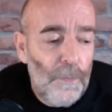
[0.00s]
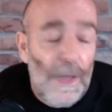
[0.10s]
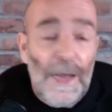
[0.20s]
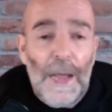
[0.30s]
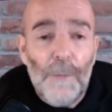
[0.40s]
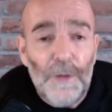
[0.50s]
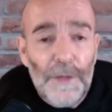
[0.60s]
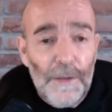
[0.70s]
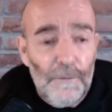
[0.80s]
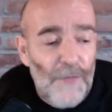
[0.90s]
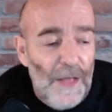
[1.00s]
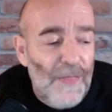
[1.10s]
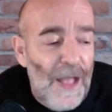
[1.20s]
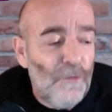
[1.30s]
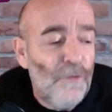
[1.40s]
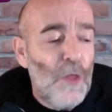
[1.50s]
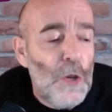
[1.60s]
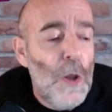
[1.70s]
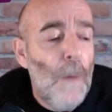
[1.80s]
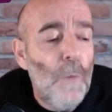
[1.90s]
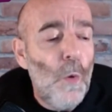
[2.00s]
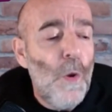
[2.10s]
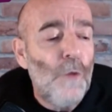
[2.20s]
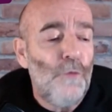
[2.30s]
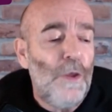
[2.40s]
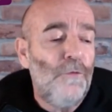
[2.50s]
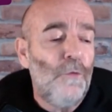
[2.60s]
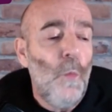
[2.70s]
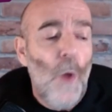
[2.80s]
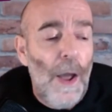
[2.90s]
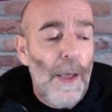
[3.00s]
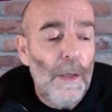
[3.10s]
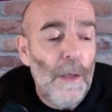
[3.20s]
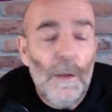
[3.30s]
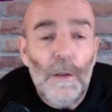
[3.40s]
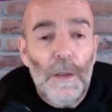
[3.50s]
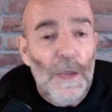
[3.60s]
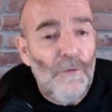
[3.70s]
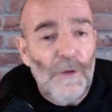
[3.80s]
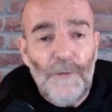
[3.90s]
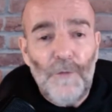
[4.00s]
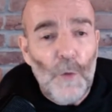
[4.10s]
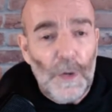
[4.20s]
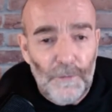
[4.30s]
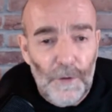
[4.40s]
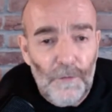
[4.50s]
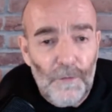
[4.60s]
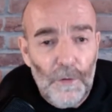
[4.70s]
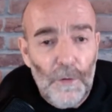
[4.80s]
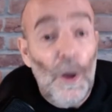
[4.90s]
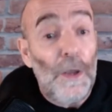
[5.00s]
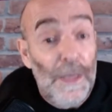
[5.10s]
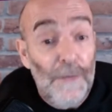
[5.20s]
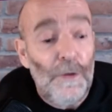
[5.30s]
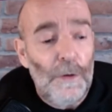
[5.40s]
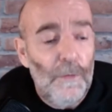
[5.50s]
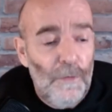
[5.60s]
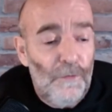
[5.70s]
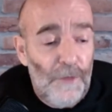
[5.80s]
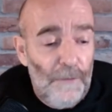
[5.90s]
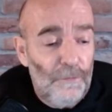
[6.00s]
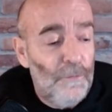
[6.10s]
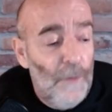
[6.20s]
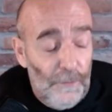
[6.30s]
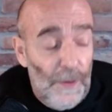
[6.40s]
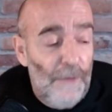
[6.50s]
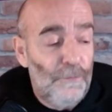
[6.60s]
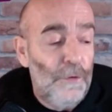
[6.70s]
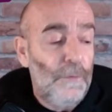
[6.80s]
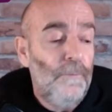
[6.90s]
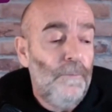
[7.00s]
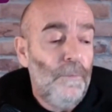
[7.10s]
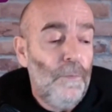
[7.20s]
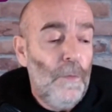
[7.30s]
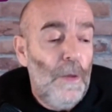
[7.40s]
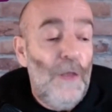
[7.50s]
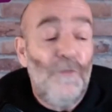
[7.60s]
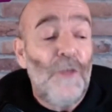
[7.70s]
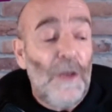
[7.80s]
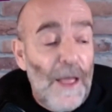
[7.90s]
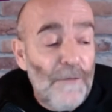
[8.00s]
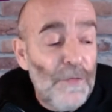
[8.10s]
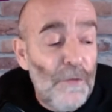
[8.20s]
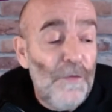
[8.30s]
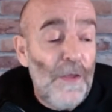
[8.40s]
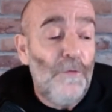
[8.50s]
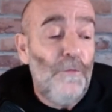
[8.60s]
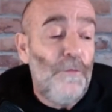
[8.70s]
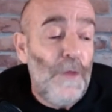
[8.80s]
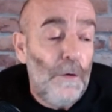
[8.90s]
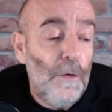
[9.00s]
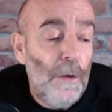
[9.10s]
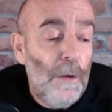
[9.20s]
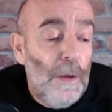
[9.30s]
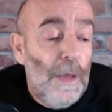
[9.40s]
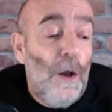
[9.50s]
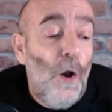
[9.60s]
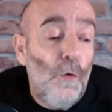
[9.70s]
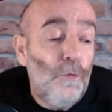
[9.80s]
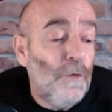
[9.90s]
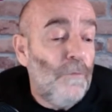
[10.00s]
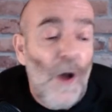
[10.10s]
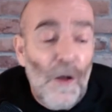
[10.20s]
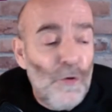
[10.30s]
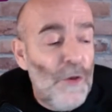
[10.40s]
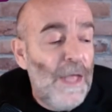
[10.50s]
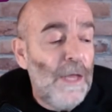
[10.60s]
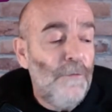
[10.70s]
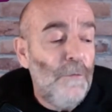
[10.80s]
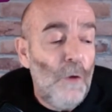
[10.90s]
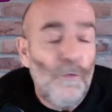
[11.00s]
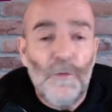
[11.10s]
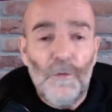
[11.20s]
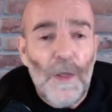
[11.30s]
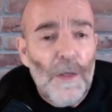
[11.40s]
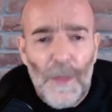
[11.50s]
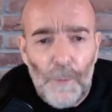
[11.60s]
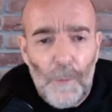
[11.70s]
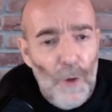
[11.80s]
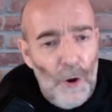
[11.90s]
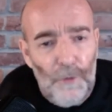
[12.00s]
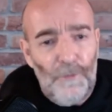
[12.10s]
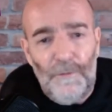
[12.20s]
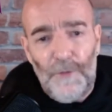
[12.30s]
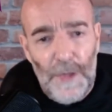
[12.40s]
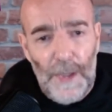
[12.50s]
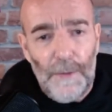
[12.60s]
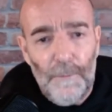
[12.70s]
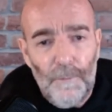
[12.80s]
And I believe that that's the number one reason why each and every one of us are given this gift of laughter. It's to laugh in the face of fear and a host of other negative emotions that bombard us every day.